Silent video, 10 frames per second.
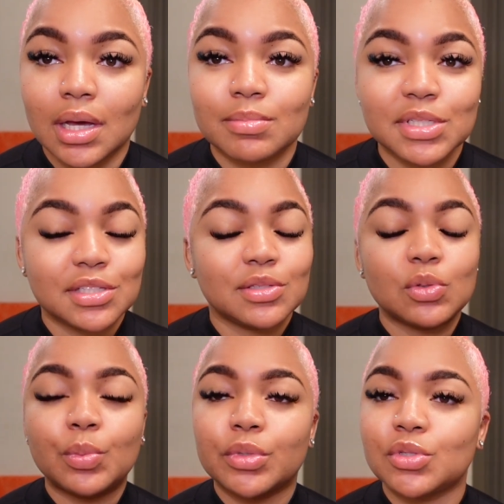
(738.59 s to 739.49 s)
I'm
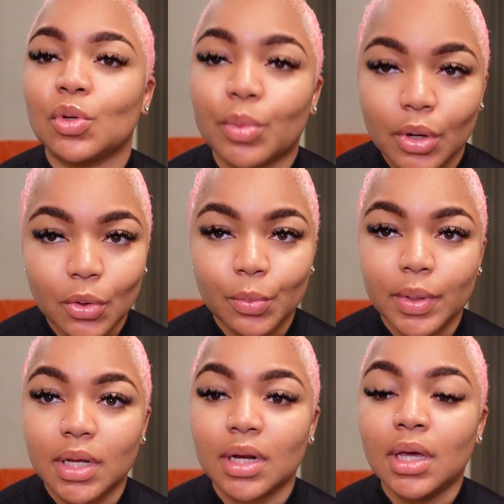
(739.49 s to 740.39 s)
super, super
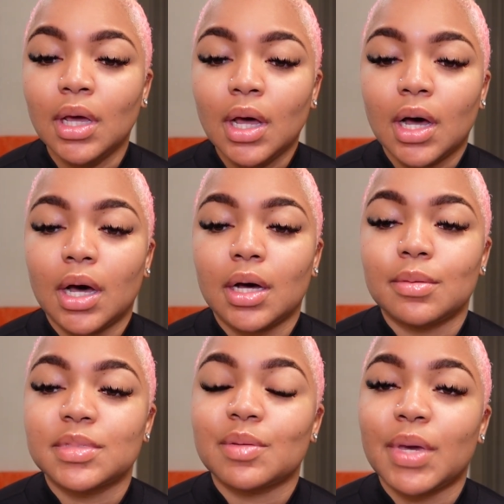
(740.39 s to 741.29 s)
open to